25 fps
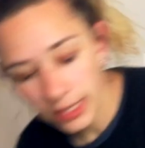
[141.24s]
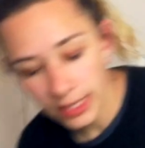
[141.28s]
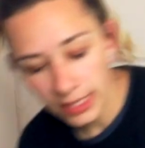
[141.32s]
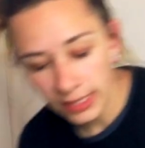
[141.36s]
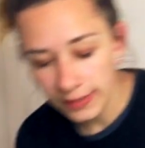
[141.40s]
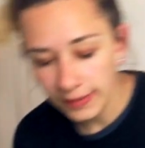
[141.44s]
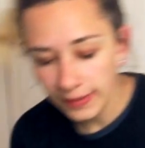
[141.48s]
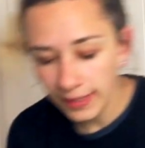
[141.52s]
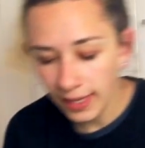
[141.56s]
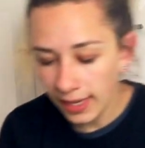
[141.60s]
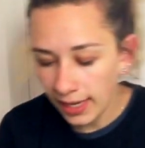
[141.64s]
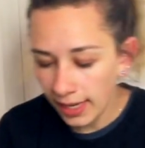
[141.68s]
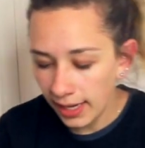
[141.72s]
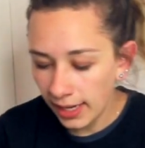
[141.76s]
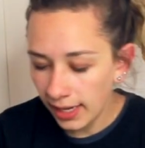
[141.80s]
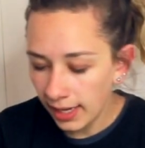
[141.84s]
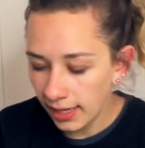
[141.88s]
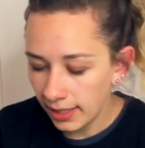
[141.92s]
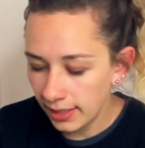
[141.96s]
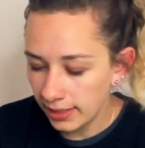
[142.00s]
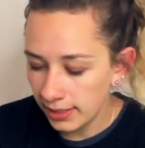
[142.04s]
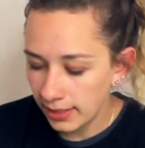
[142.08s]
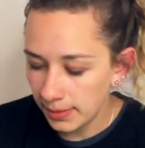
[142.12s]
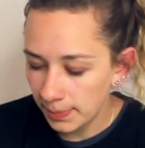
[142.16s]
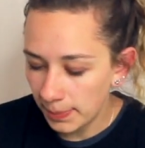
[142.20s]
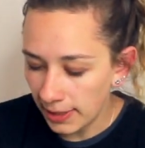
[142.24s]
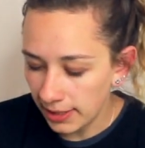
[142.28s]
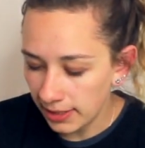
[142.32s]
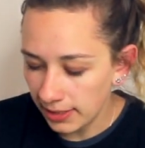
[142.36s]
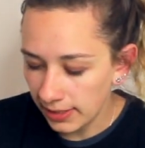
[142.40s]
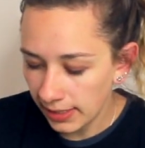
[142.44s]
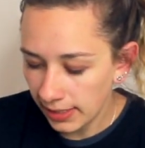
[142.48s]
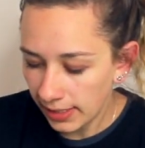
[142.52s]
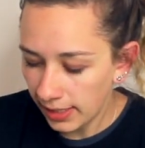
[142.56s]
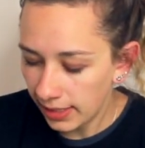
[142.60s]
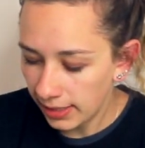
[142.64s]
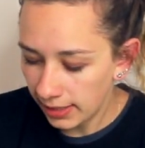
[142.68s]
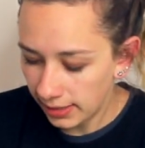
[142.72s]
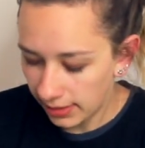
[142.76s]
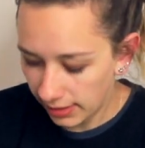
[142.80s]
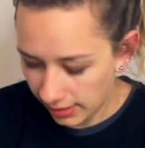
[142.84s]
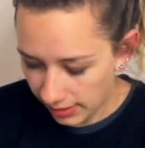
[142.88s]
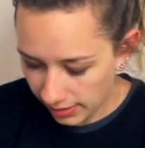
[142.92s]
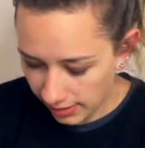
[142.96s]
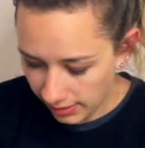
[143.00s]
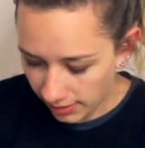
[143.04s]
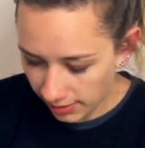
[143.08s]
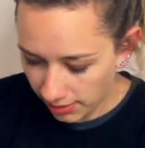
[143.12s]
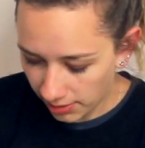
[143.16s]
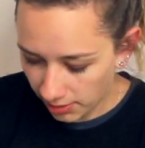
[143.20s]
This guy is Buckskin,
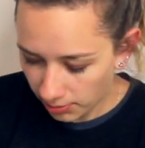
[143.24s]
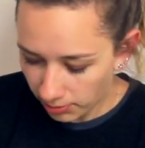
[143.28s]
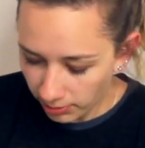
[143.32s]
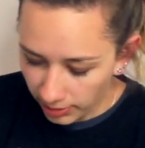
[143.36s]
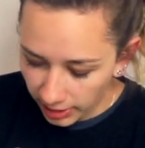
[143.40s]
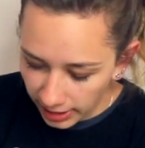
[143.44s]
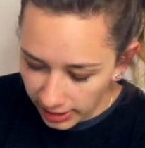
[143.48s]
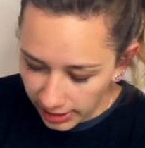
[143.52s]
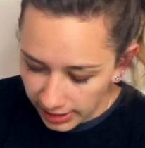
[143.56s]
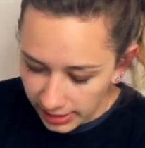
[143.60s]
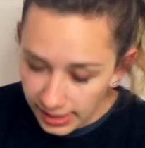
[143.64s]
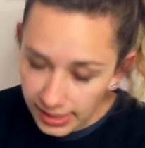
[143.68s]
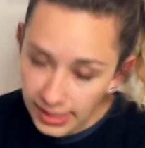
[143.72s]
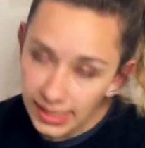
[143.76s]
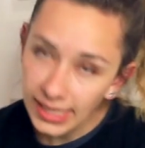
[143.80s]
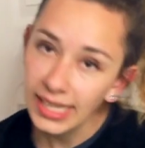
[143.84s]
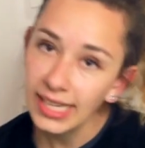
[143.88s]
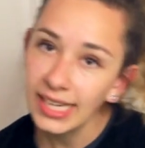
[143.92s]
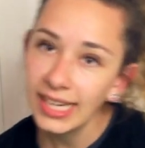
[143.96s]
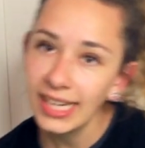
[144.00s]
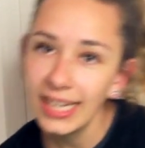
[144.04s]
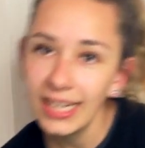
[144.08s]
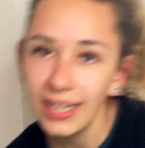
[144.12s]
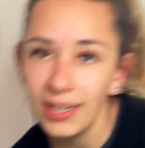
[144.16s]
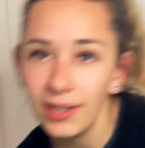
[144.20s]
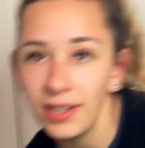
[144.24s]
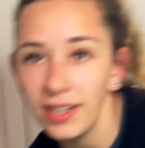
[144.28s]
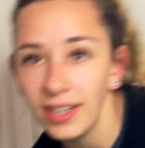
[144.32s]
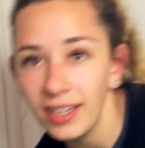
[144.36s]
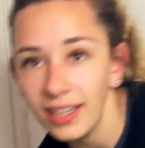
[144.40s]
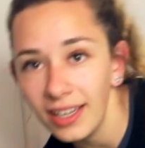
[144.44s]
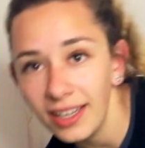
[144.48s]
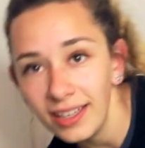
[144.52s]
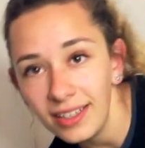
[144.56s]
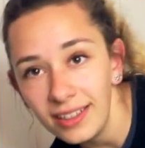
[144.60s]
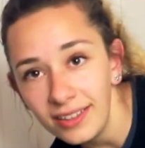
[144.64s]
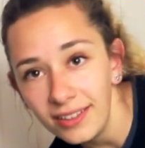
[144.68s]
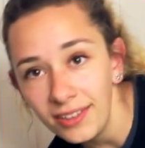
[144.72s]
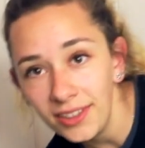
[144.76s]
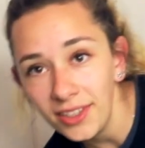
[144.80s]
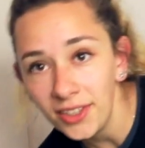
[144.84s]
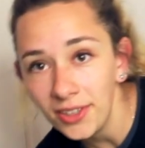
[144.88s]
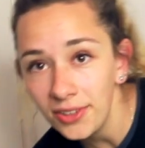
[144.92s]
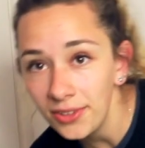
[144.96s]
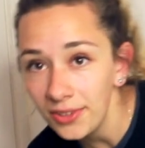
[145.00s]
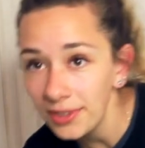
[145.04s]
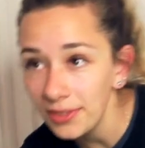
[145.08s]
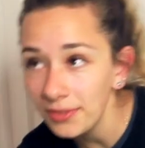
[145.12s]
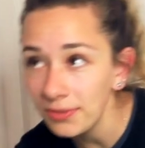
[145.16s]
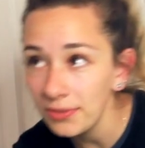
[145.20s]
so we're gonna see. I don't
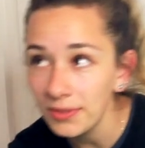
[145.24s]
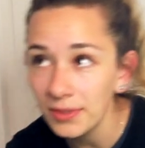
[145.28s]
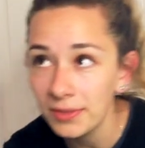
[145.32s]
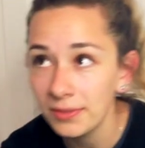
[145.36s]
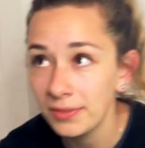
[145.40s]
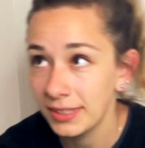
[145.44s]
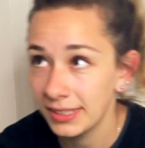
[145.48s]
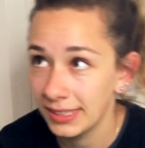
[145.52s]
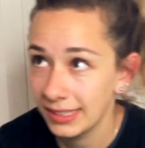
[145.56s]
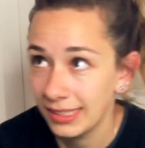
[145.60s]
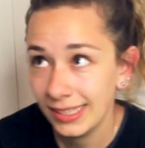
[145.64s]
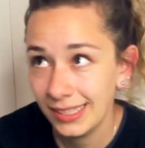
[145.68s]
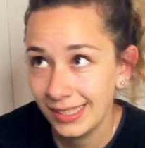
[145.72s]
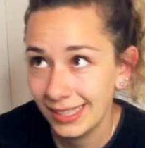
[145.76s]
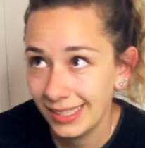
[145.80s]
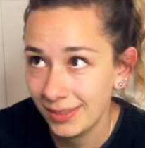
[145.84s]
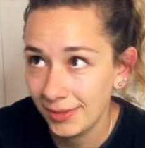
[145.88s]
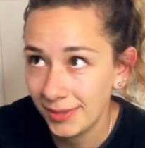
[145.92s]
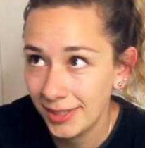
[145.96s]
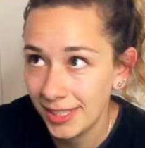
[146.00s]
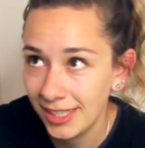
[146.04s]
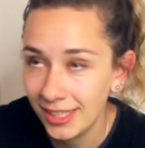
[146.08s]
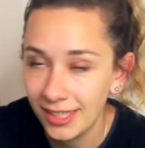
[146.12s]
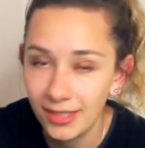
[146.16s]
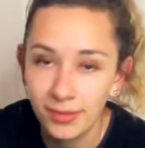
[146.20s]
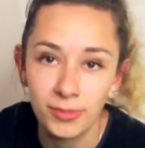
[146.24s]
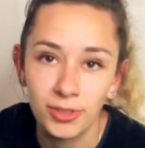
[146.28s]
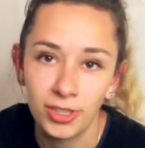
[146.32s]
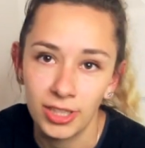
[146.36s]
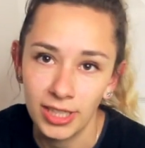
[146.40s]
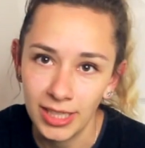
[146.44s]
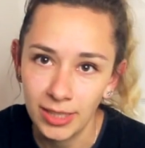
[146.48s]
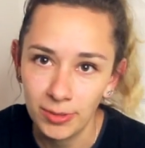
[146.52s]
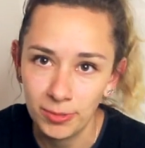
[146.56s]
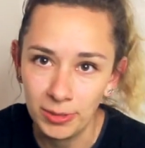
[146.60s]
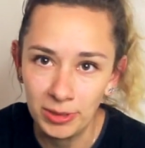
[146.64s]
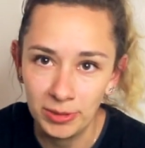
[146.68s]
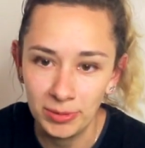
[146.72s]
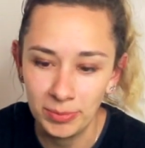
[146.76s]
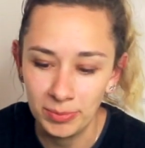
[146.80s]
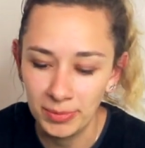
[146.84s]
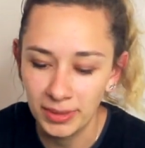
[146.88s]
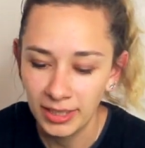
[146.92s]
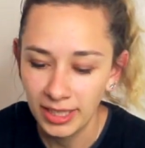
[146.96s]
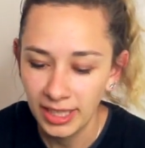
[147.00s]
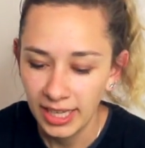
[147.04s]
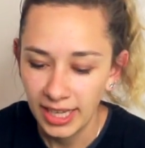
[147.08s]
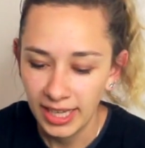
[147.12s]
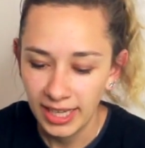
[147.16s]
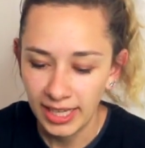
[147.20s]
know if I want to customize him or keep him.
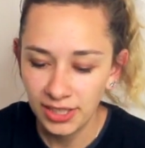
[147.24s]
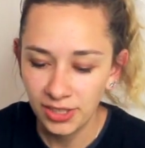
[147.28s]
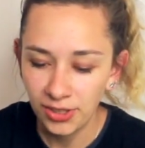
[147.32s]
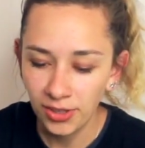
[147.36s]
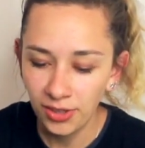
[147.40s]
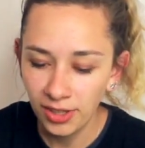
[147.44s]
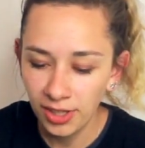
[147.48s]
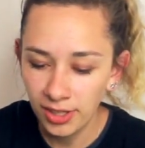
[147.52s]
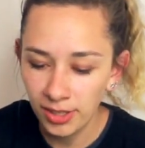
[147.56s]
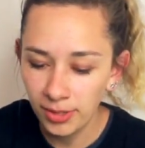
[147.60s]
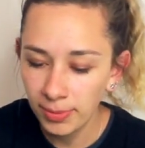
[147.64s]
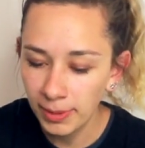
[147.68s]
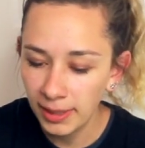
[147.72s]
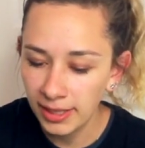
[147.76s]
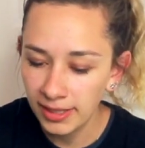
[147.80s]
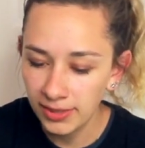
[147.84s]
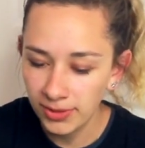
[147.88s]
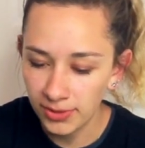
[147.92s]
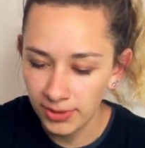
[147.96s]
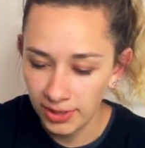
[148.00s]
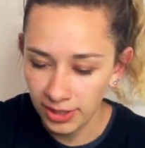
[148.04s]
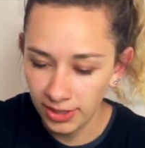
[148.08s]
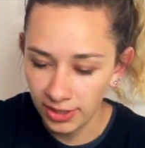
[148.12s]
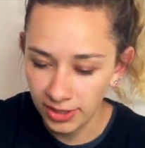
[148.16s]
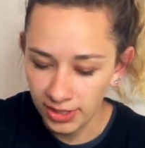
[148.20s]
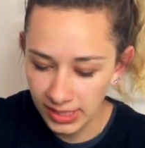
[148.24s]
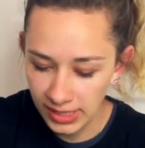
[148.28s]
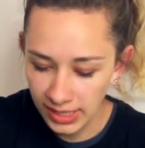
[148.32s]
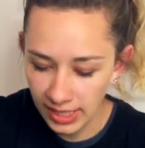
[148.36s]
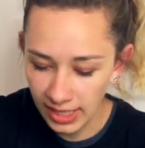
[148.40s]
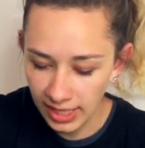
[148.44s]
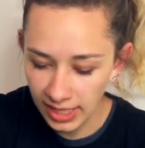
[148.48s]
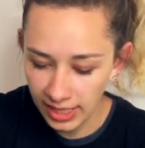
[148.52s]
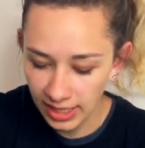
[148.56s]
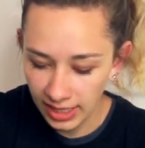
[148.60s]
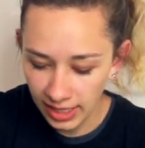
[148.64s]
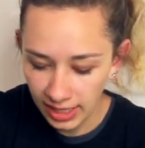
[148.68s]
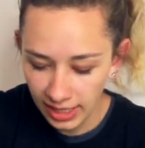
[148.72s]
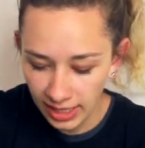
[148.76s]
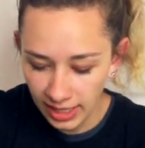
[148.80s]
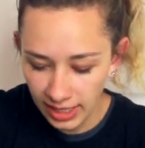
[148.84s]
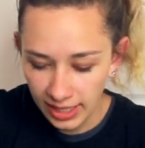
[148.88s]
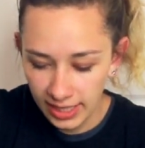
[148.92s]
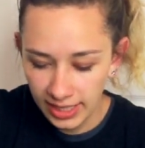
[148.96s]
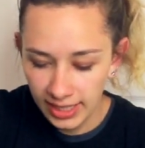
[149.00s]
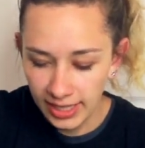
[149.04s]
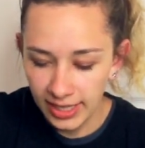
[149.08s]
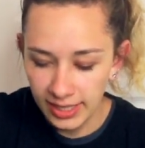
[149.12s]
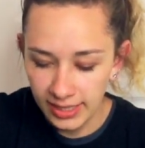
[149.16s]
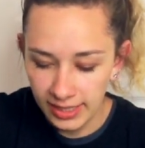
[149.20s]
It totally depends what he looks like.
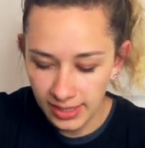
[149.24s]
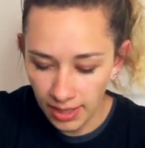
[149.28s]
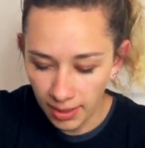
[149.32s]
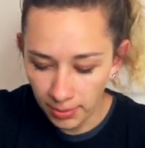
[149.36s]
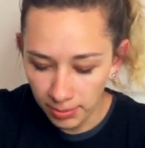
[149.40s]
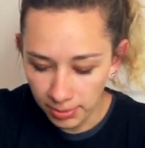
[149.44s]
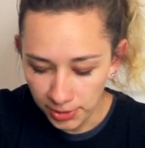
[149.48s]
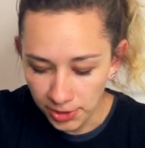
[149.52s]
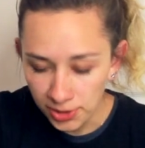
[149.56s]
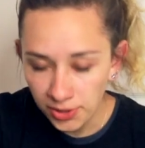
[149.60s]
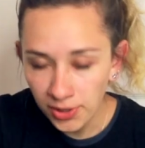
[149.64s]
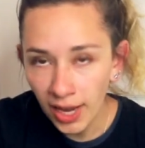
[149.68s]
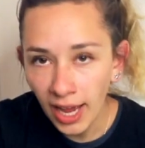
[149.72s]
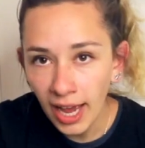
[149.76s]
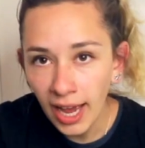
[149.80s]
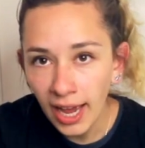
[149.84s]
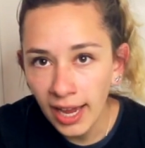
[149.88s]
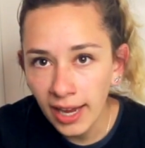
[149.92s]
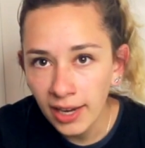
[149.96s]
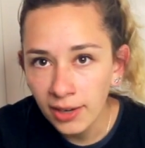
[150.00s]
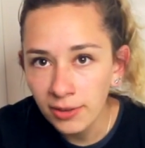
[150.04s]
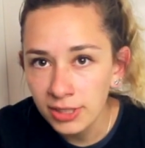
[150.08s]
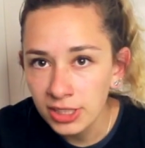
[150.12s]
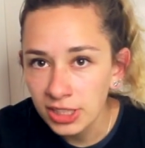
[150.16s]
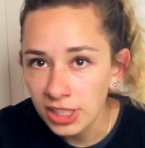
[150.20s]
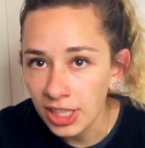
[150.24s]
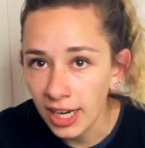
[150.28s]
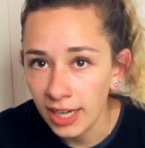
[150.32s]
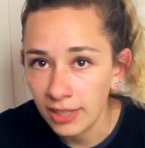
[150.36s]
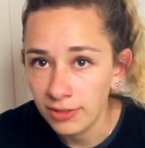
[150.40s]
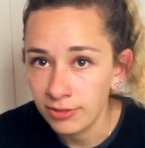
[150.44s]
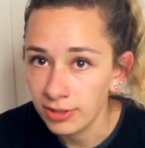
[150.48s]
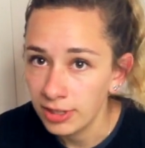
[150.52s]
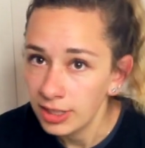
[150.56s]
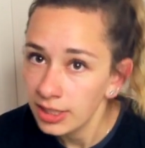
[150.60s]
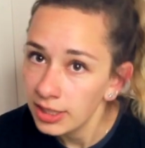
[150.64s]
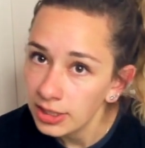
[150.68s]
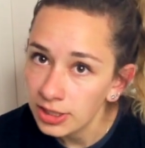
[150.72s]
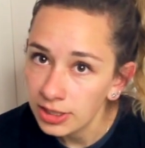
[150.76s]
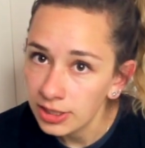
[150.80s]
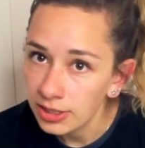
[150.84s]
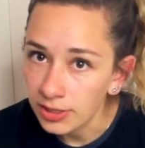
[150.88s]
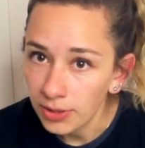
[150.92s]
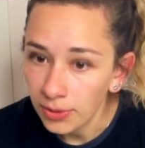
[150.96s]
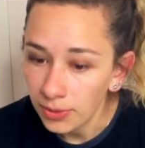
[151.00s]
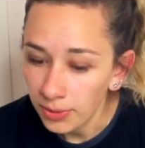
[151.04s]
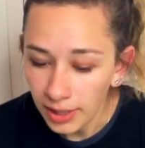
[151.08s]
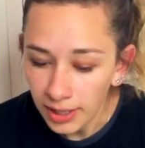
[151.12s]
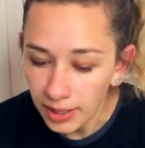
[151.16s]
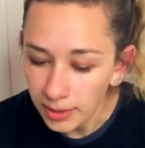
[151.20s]
He has blue eye, which I really just
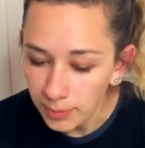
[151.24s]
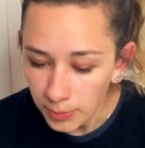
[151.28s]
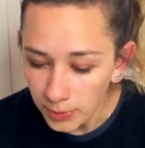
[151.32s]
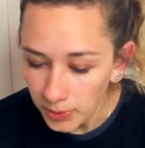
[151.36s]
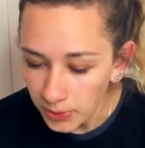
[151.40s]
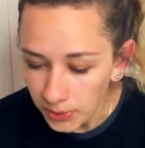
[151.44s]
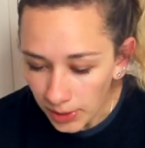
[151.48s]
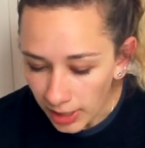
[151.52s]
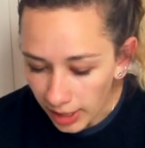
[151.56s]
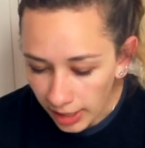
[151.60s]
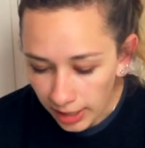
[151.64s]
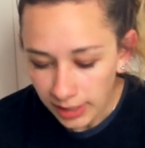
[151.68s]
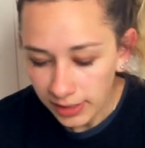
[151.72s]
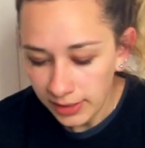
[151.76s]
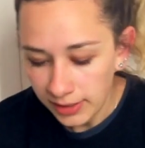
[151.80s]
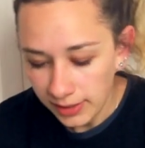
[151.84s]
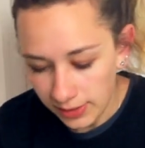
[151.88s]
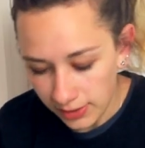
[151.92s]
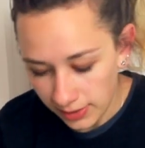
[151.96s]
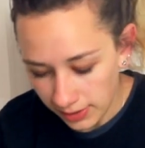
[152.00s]
don't like blue eyes,